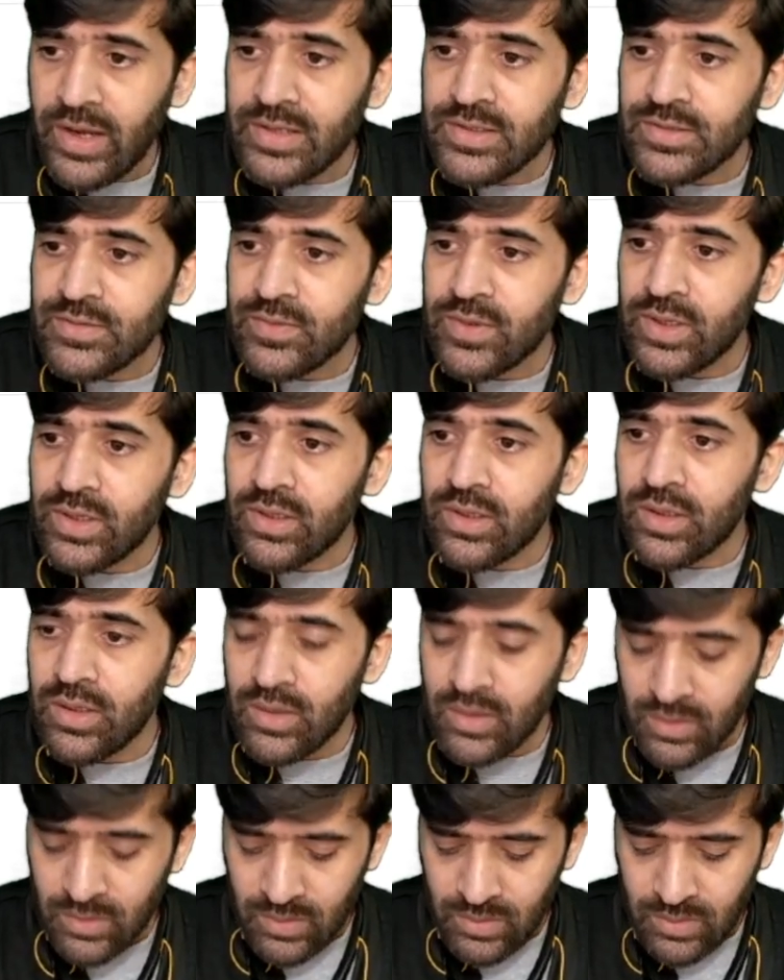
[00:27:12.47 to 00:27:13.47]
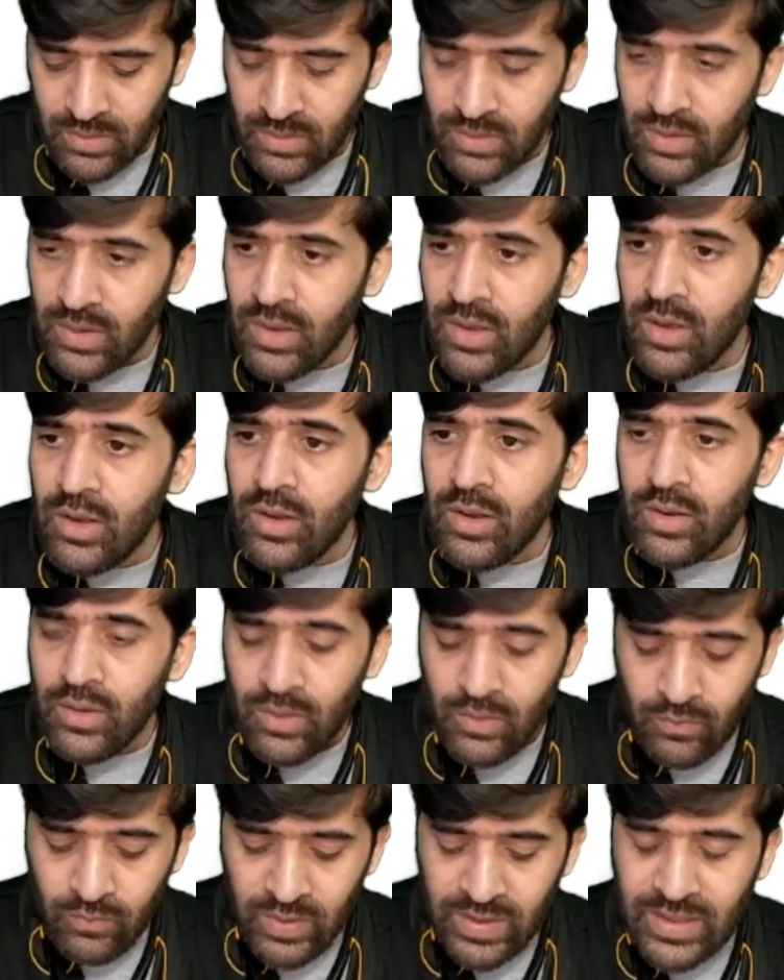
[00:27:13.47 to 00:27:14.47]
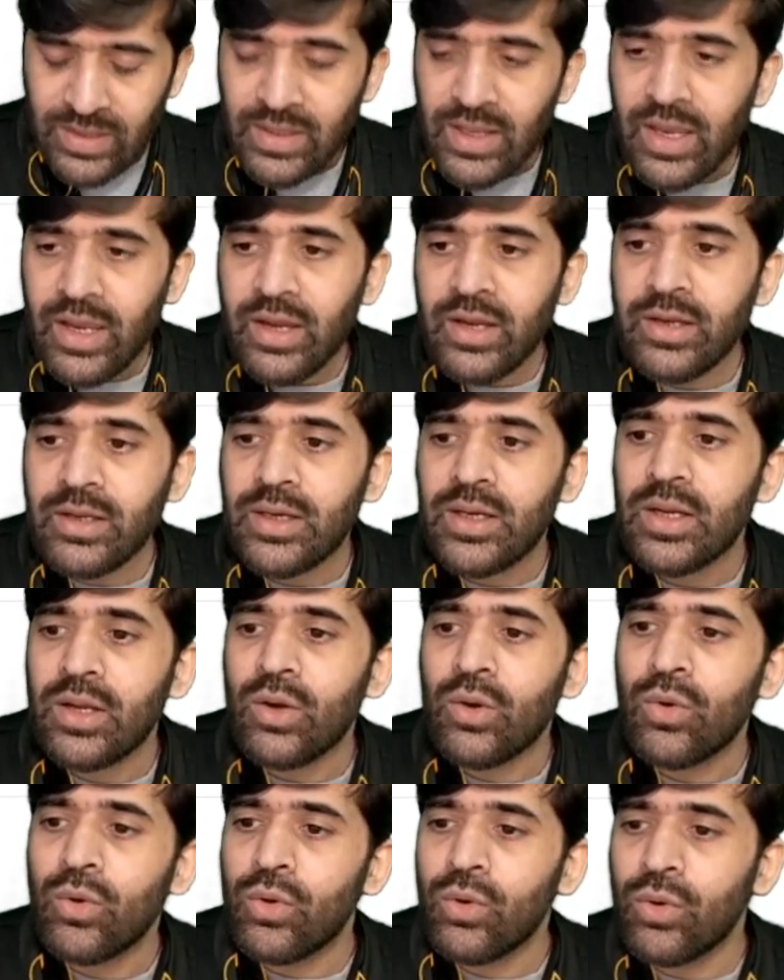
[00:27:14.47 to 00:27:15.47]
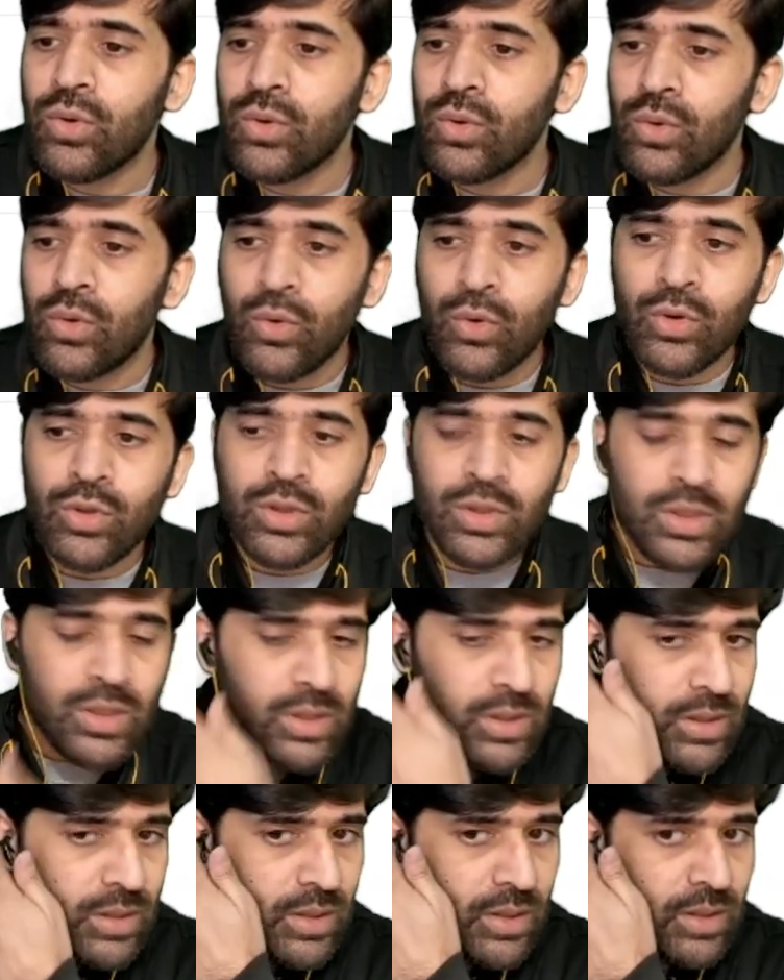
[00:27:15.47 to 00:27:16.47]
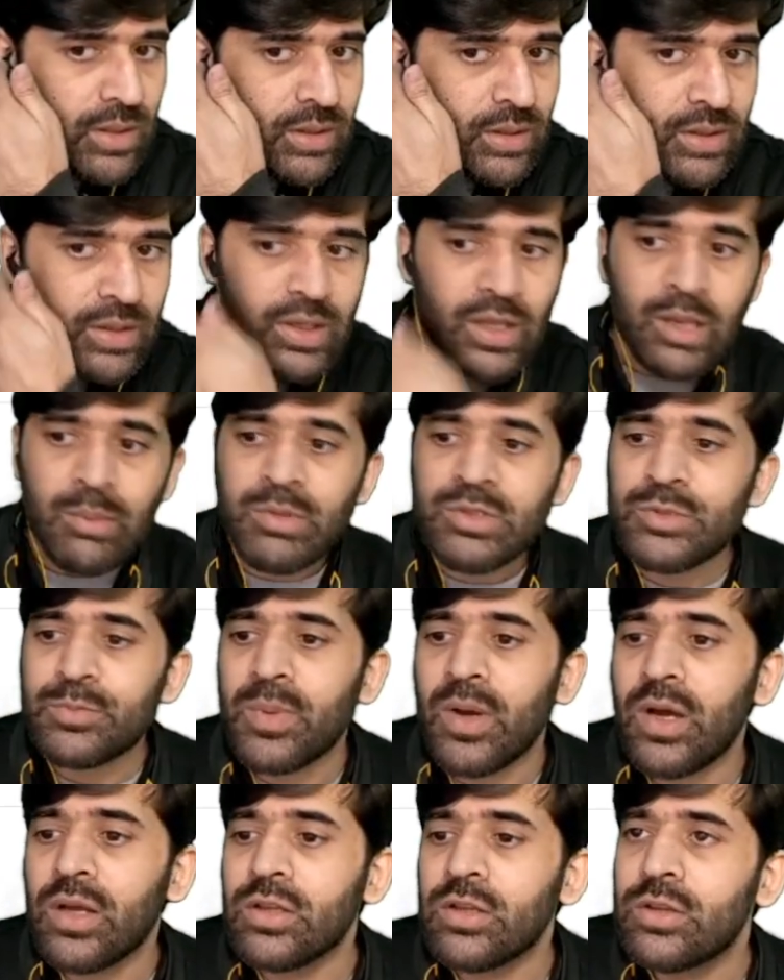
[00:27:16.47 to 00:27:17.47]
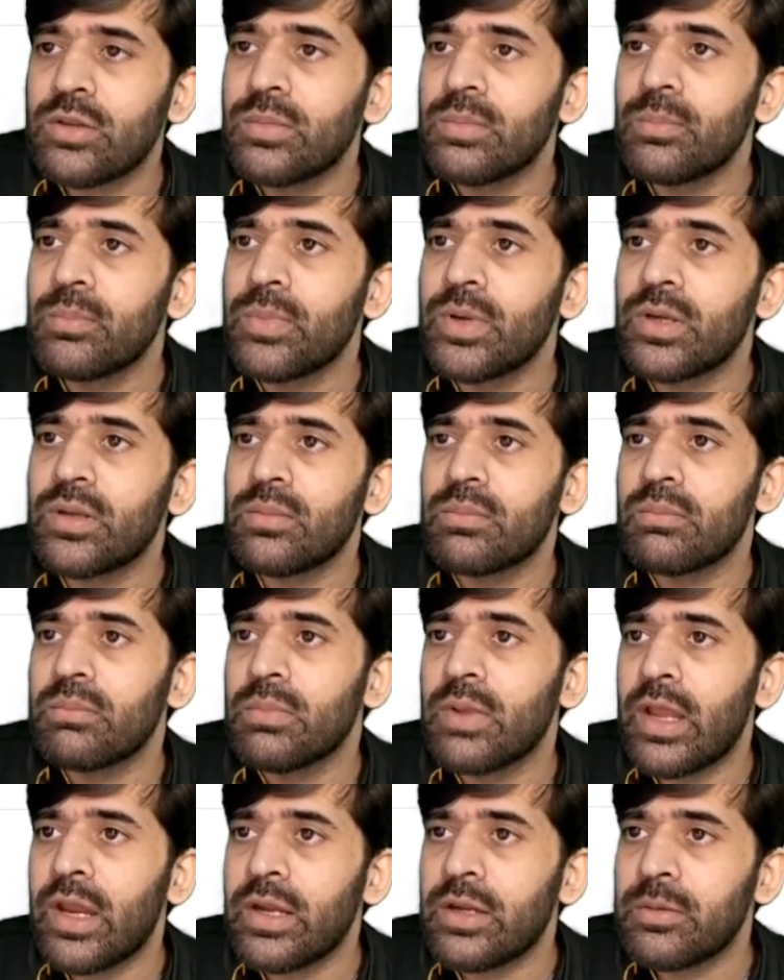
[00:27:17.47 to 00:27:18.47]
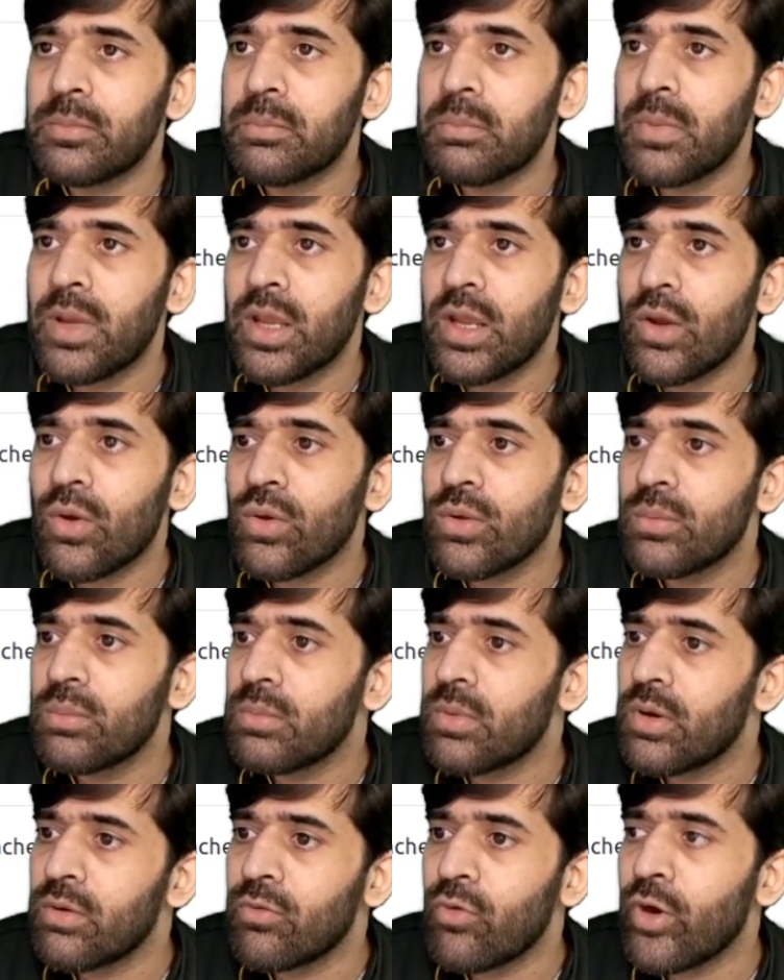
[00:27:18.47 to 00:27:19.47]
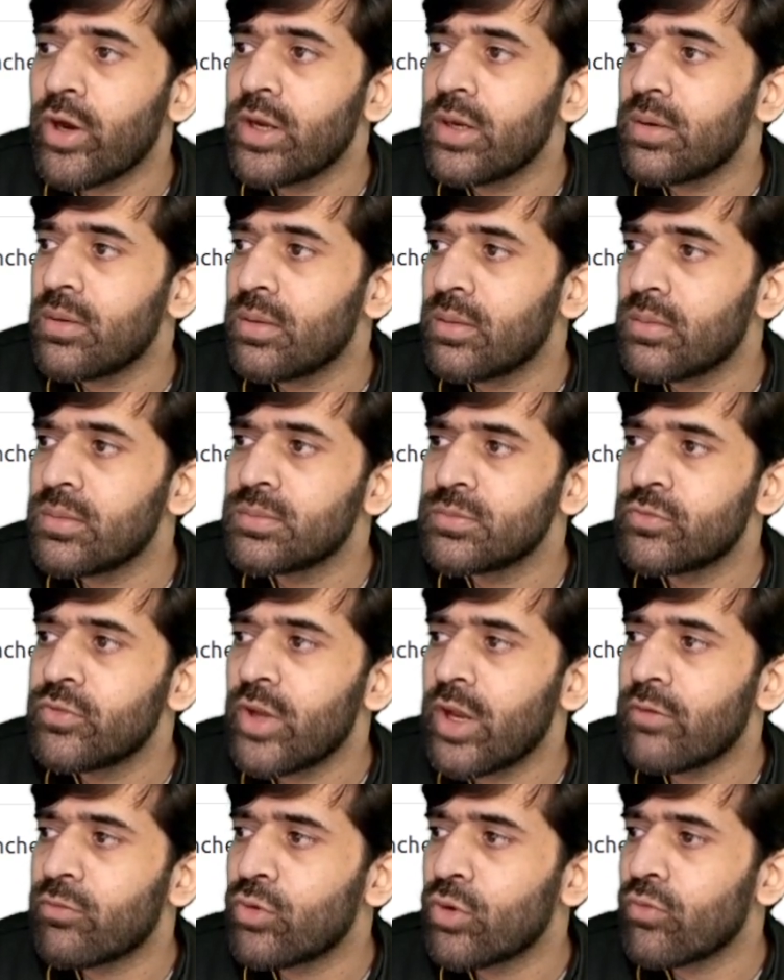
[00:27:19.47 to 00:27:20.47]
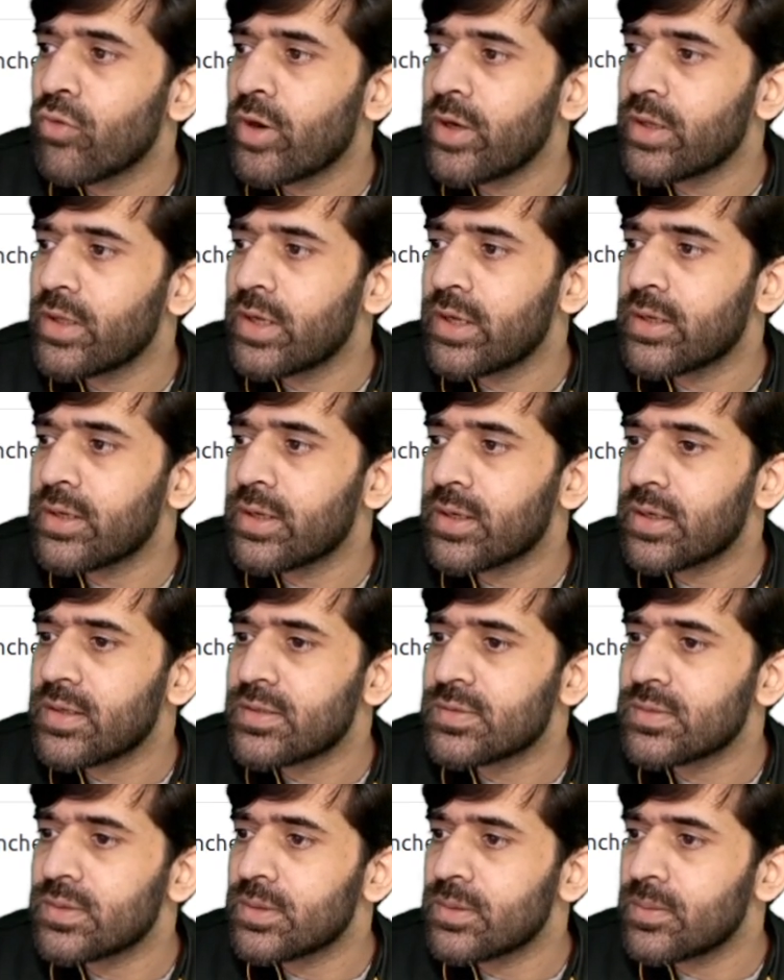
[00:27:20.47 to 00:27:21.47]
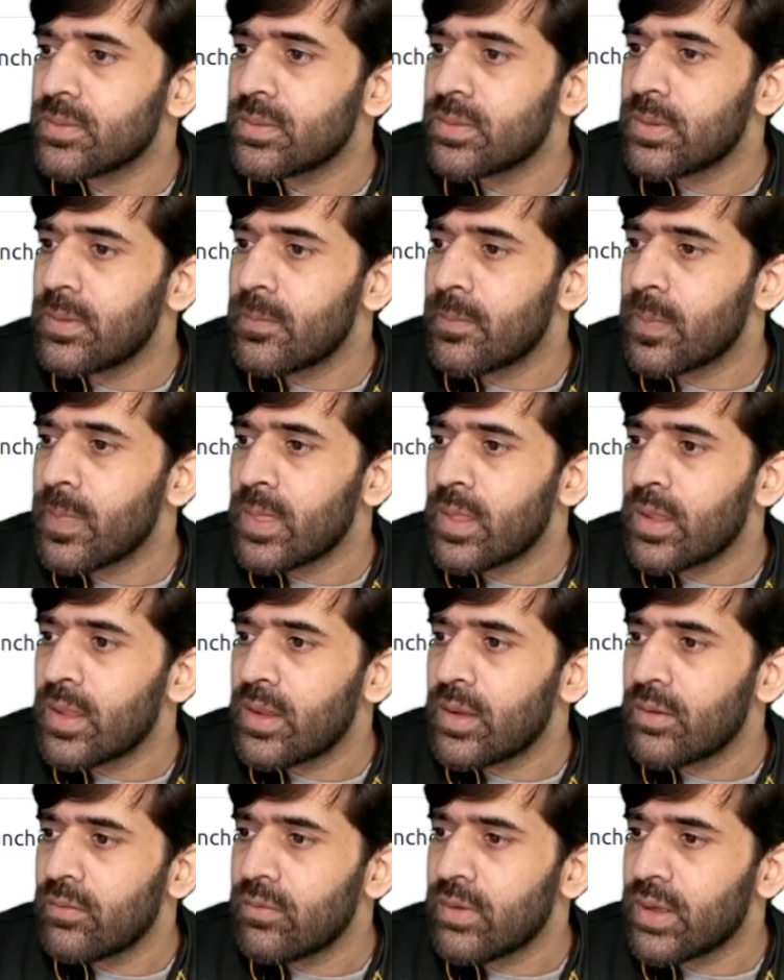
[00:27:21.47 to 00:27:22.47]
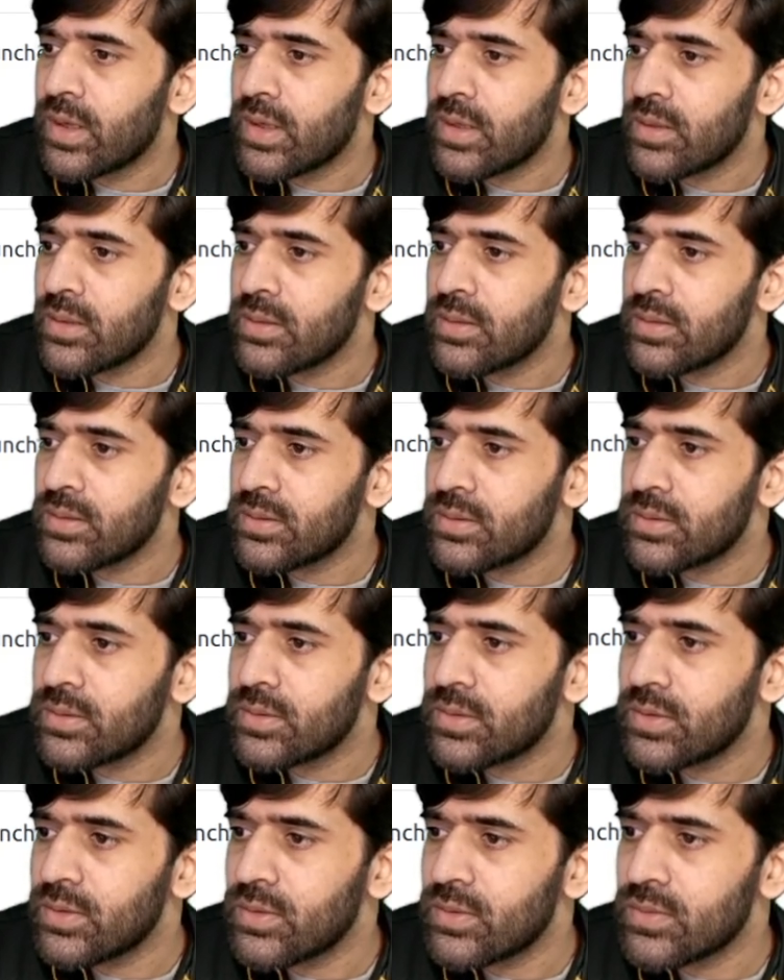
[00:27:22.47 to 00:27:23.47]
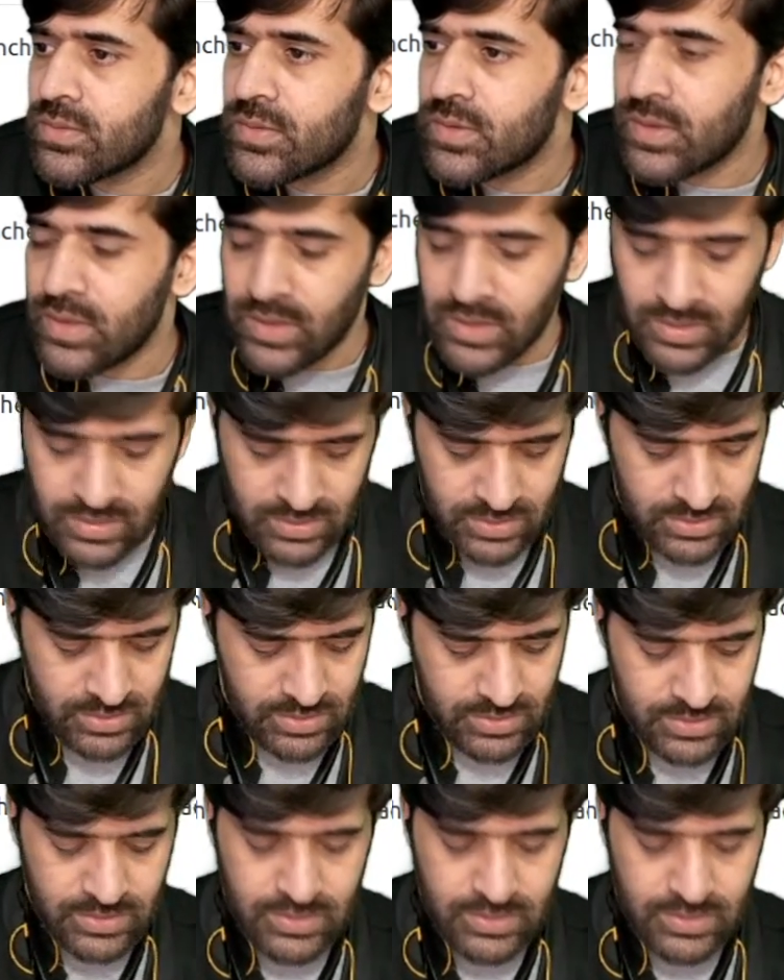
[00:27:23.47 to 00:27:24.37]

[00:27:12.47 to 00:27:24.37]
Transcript: ends with, we can add whole image path, but that may avoid, we have to avoid that as well. We can use that.